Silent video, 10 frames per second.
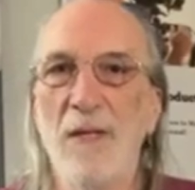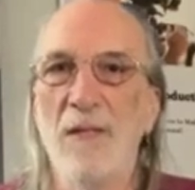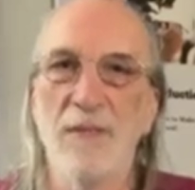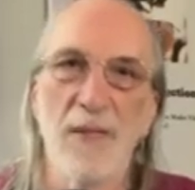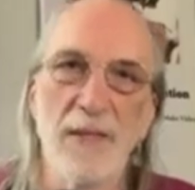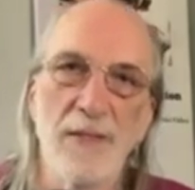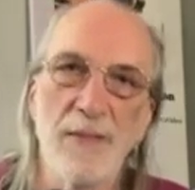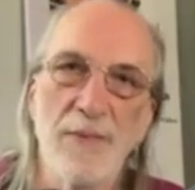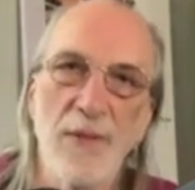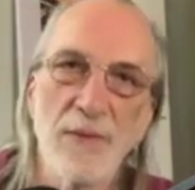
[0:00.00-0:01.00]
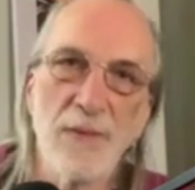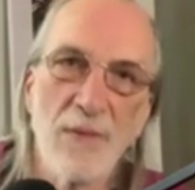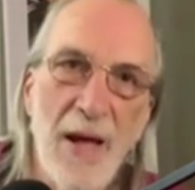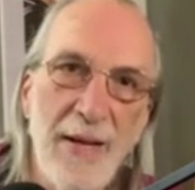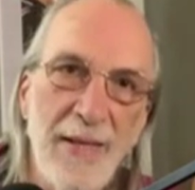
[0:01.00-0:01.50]
The scientist pokes the
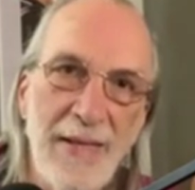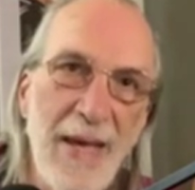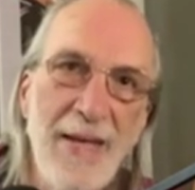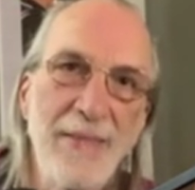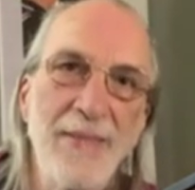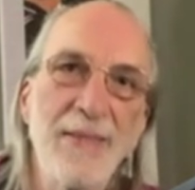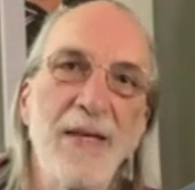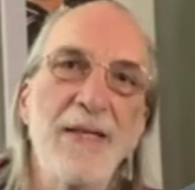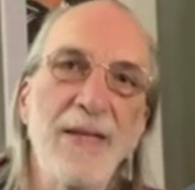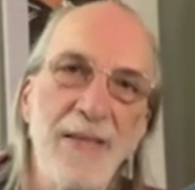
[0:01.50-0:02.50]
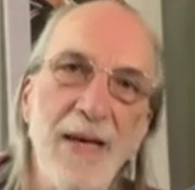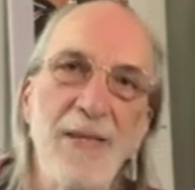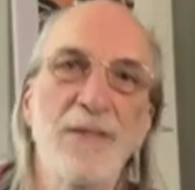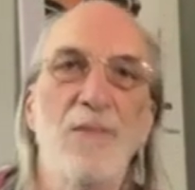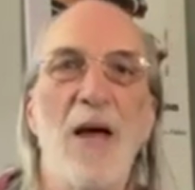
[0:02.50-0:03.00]
rat again, and
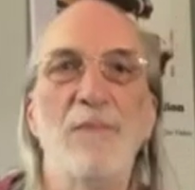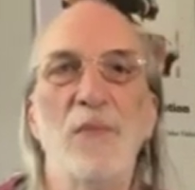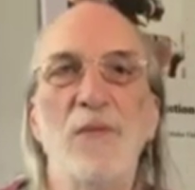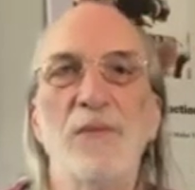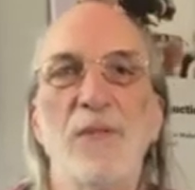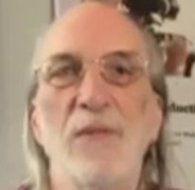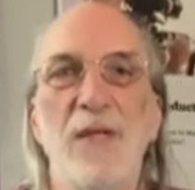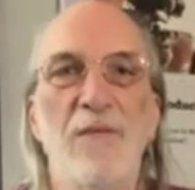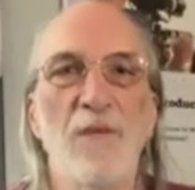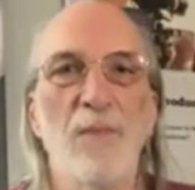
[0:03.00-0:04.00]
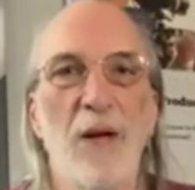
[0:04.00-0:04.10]
again the rat moves to a different